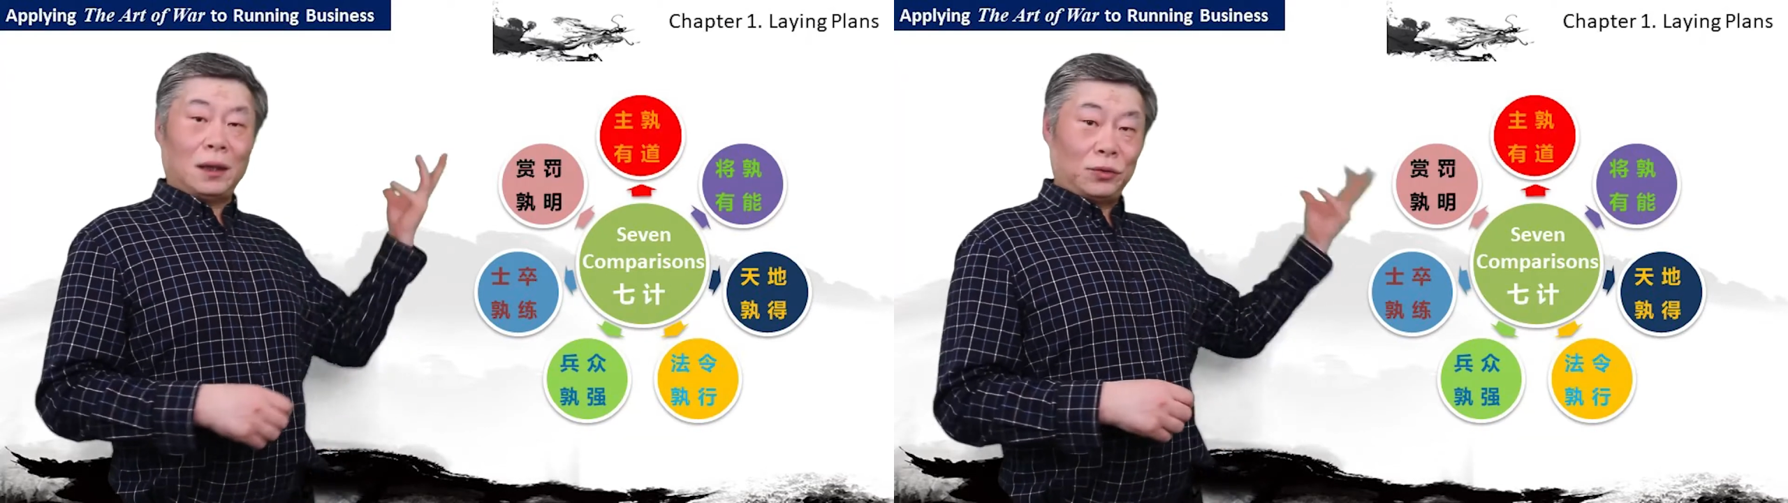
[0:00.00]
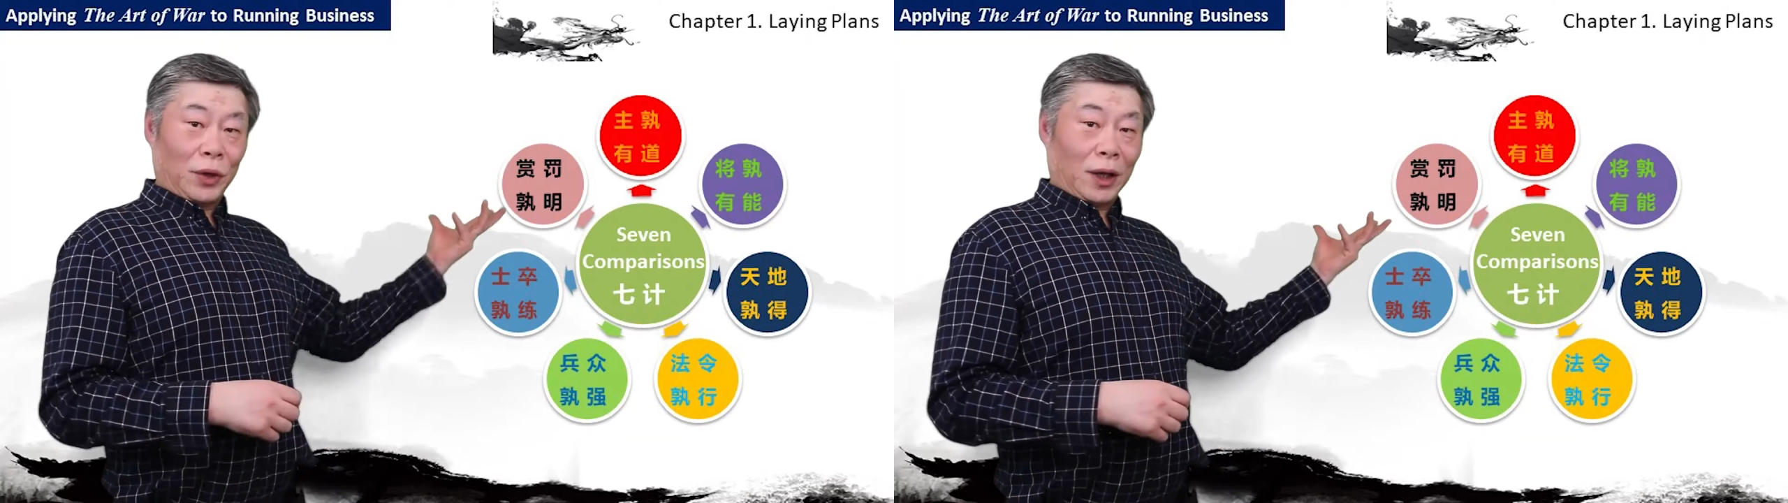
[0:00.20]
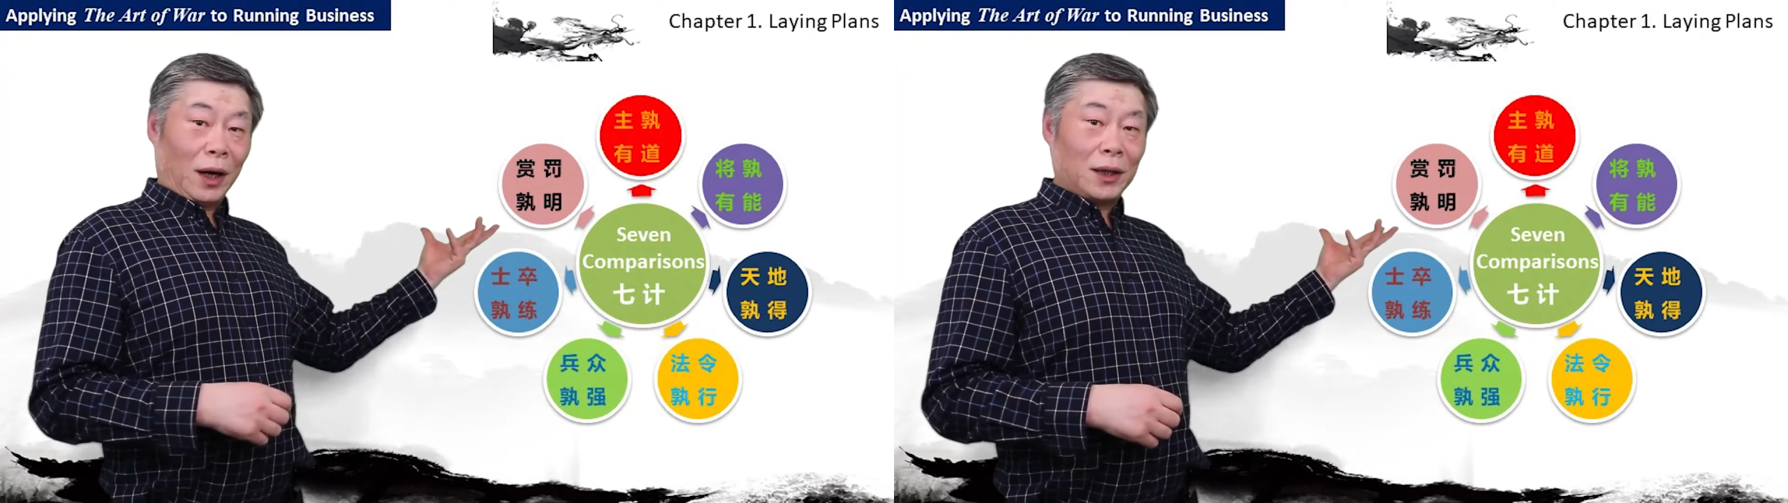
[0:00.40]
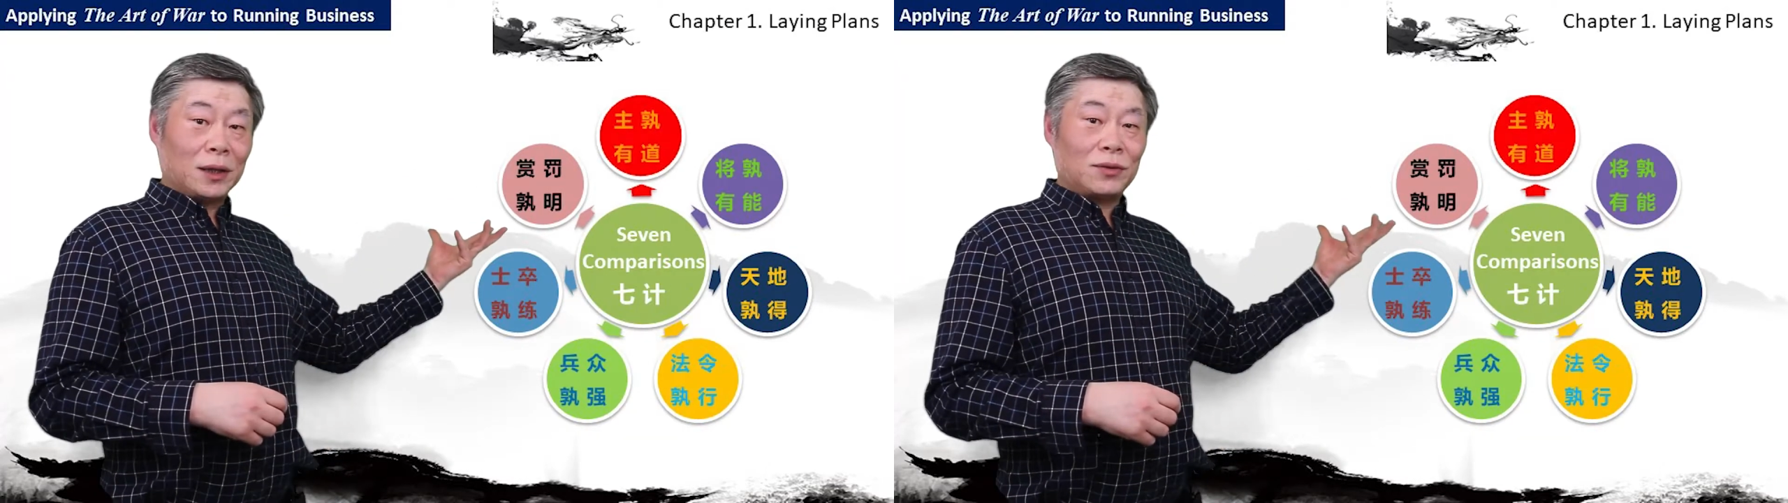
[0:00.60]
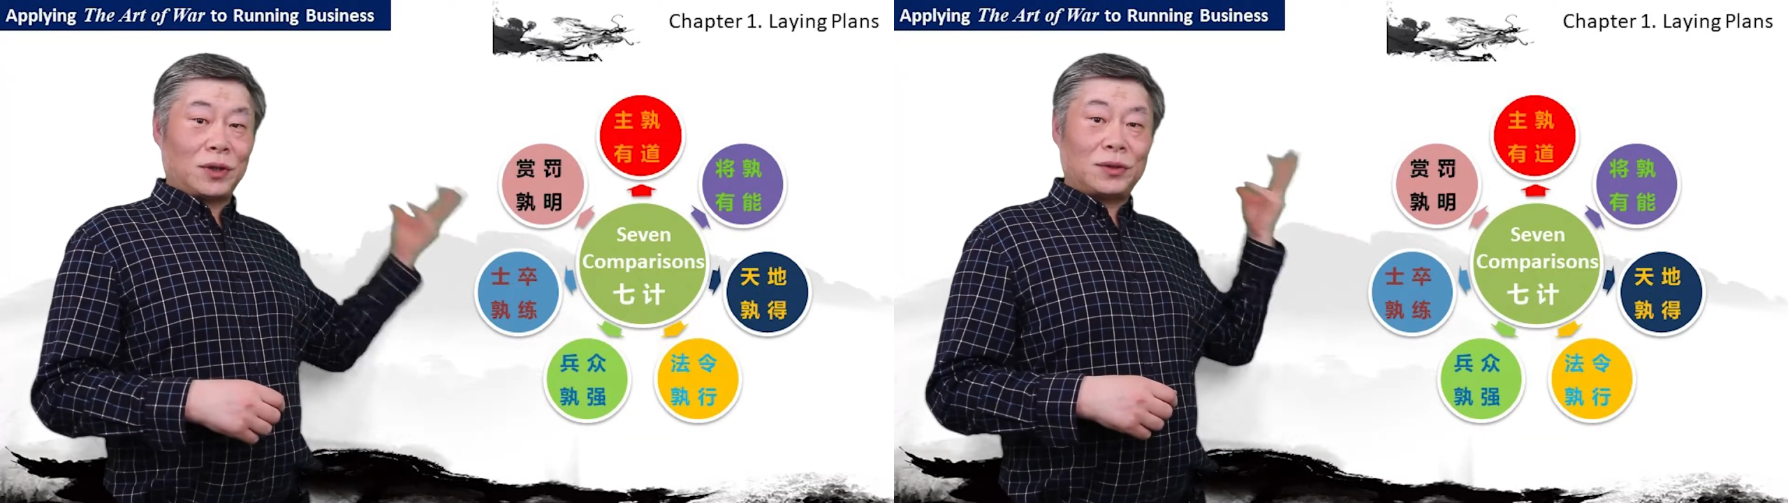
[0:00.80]

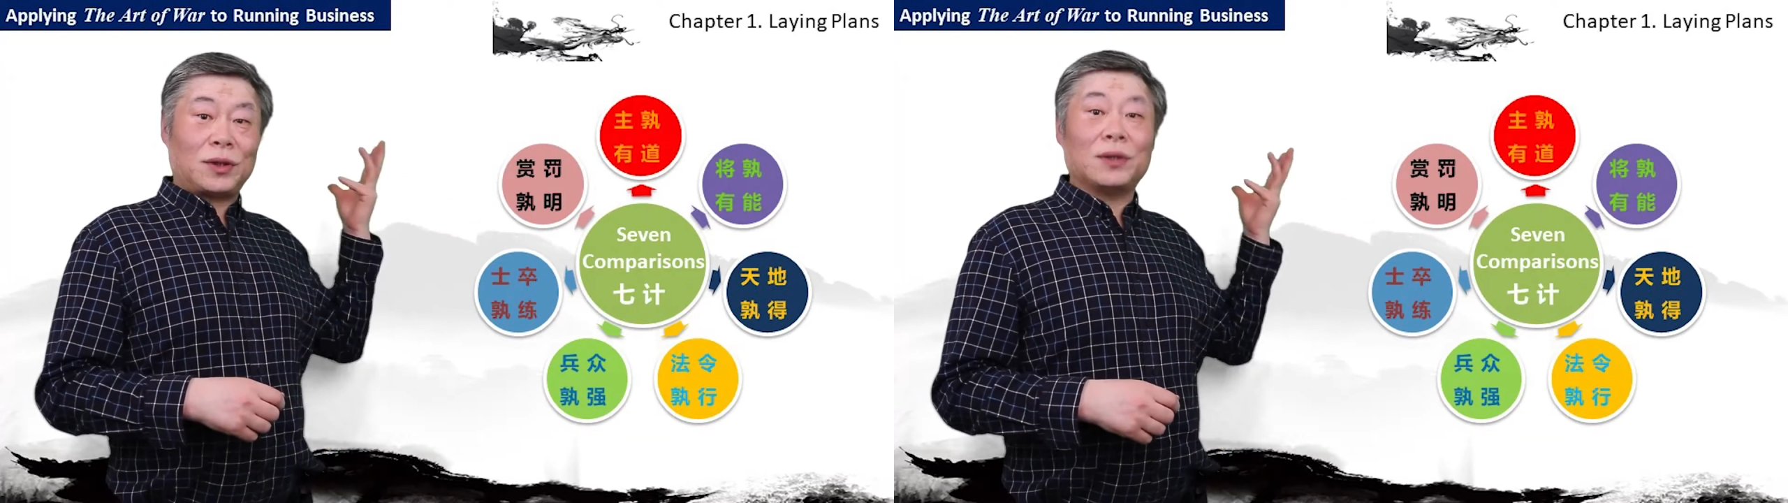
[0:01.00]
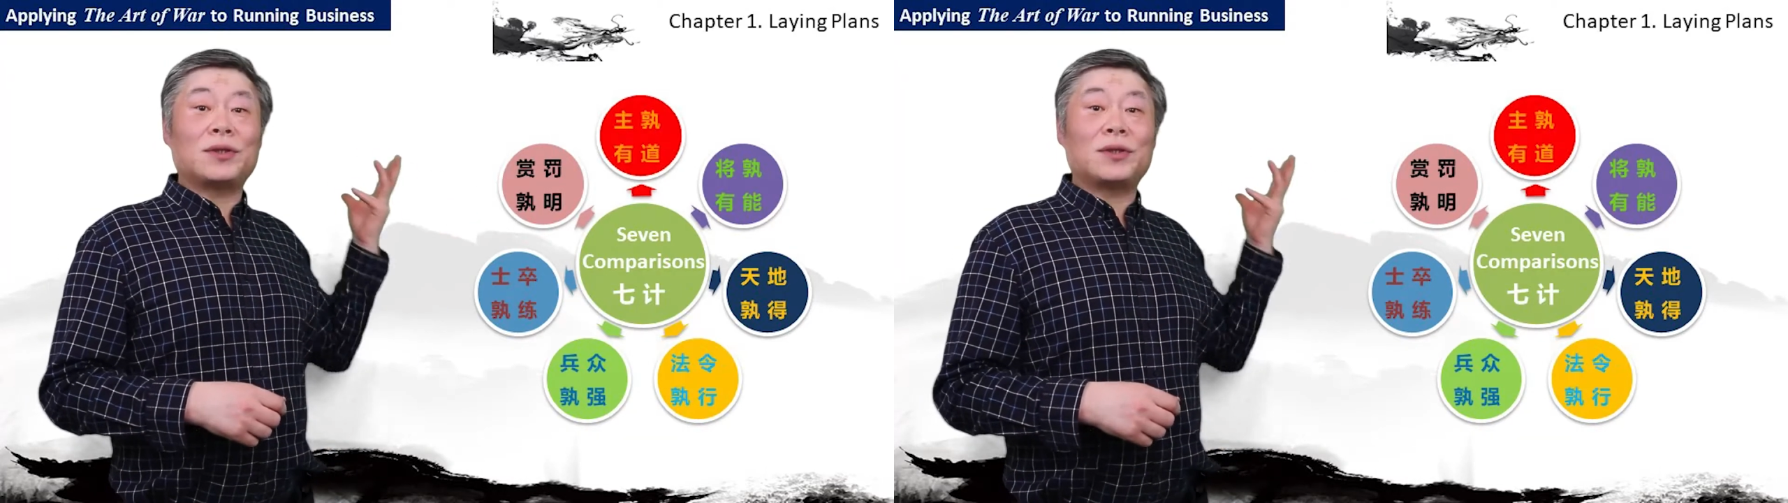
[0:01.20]
regarding these